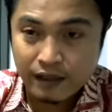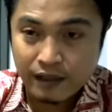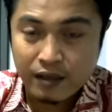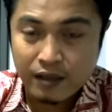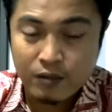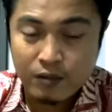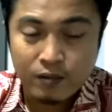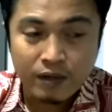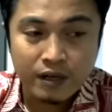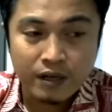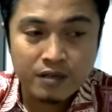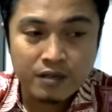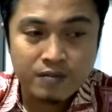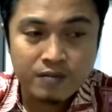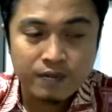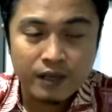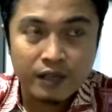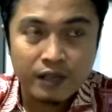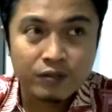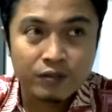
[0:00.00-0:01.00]
I already
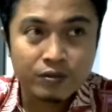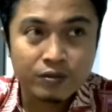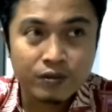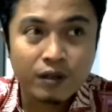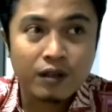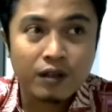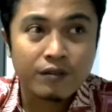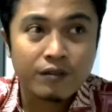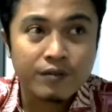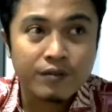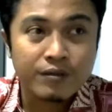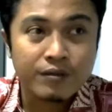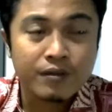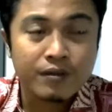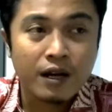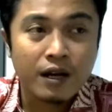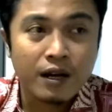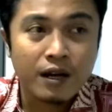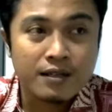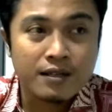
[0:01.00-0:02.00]
explained to all of you
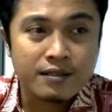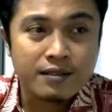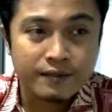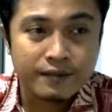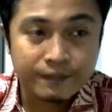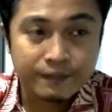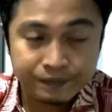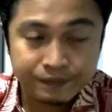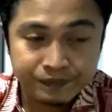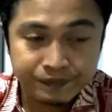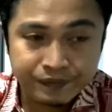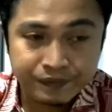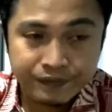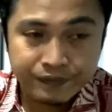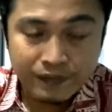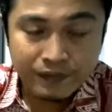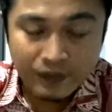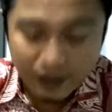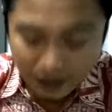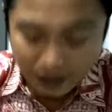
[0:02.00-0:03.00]
guys
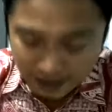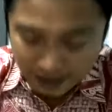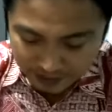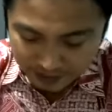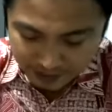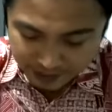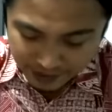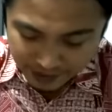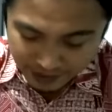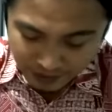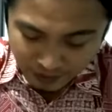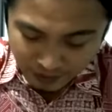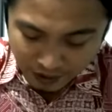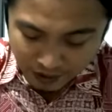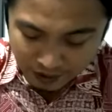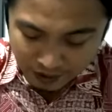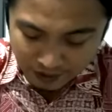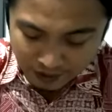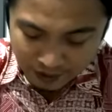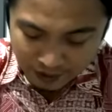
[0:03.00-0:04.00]
the
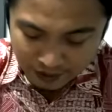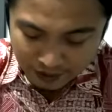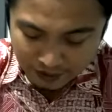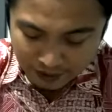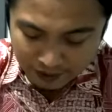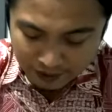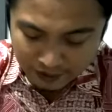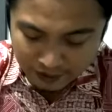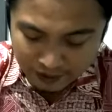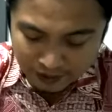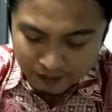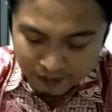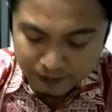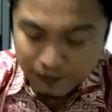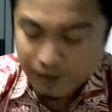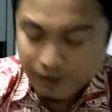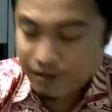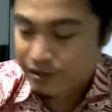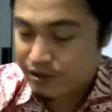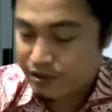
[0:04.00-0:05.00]
general
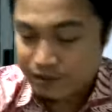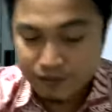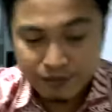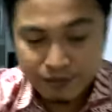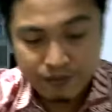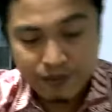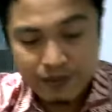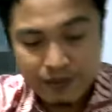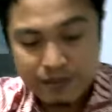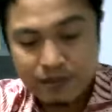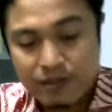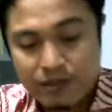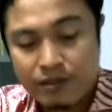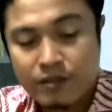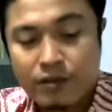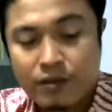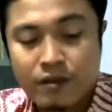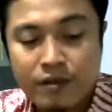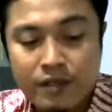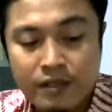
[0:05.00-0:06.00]
approach to research
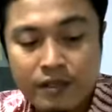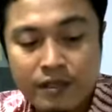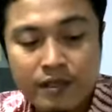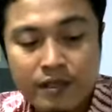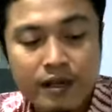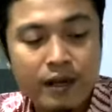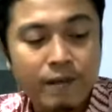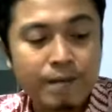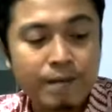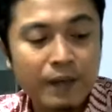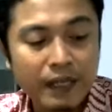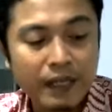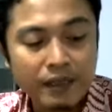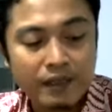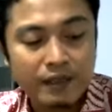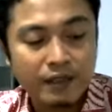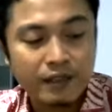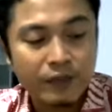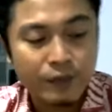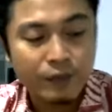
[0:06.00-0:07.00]
or the general
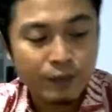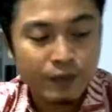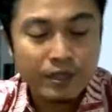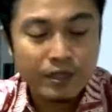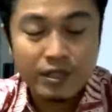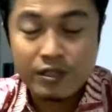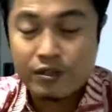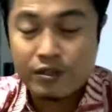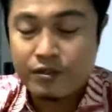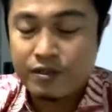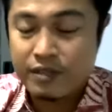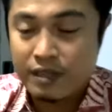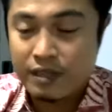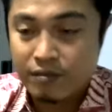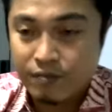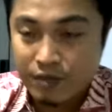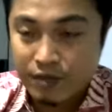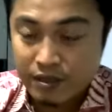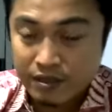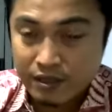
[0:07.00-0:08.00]
method that we use
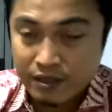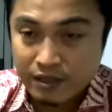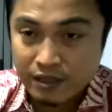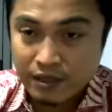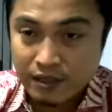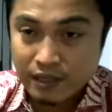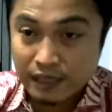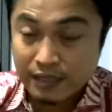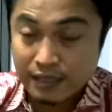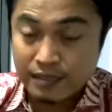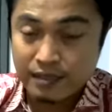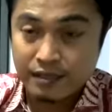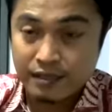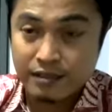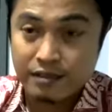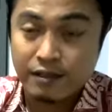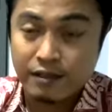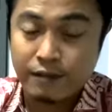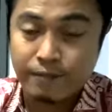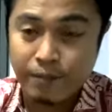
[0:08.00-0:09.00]
in research here
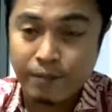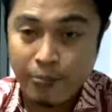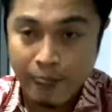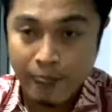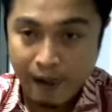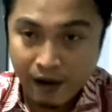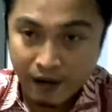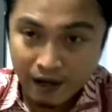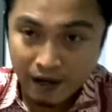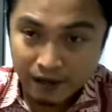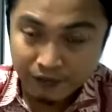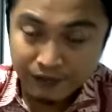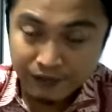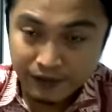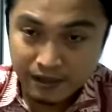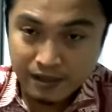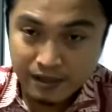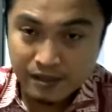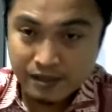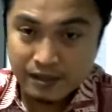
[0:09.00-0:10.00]
consists of
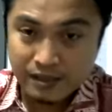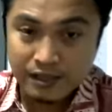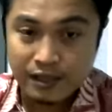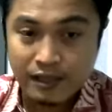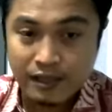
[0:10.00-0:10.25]
first